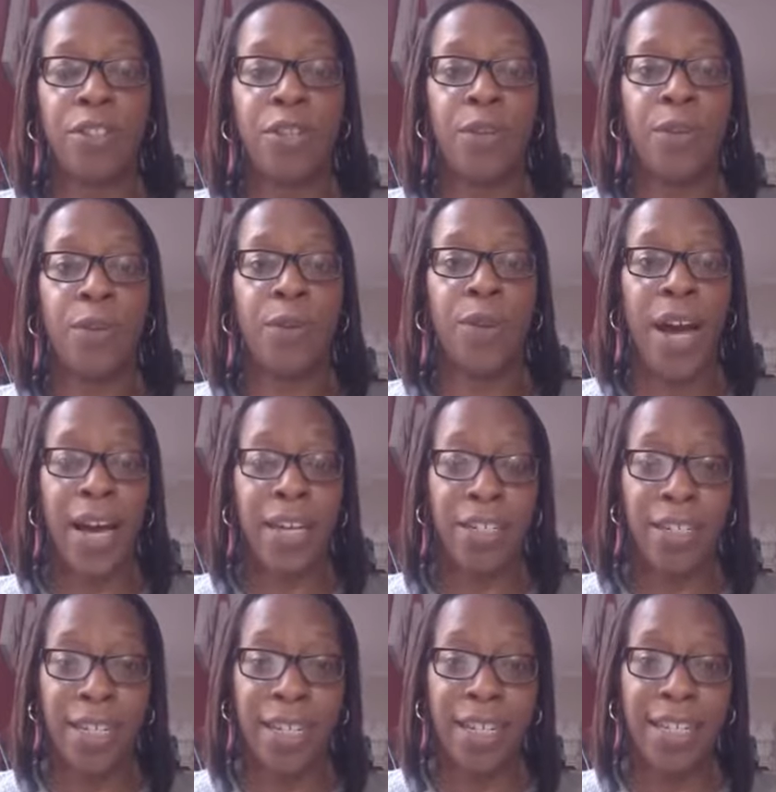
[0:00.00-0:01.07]
to
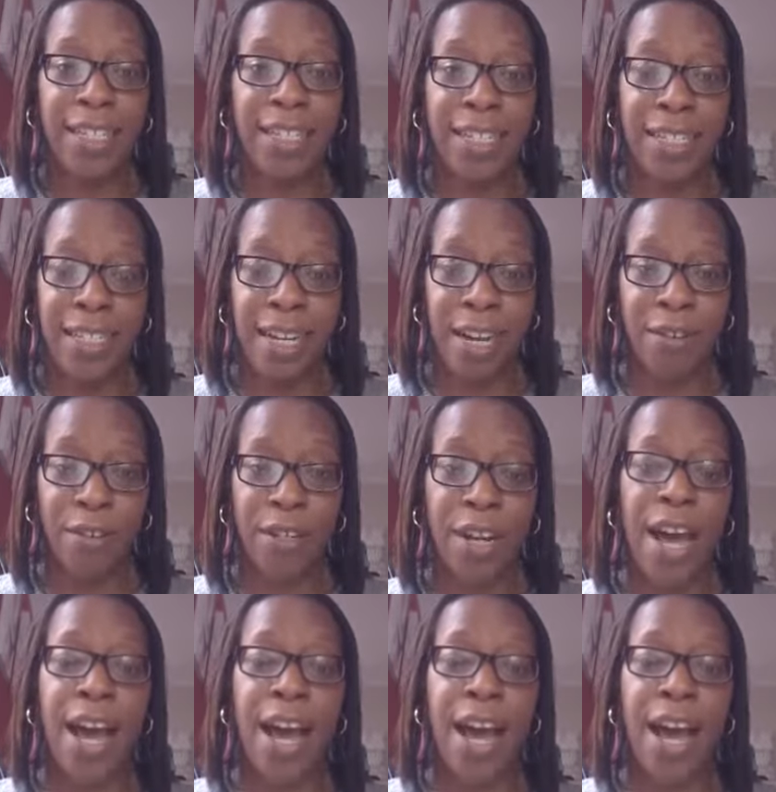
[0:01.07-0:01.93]
actually sit down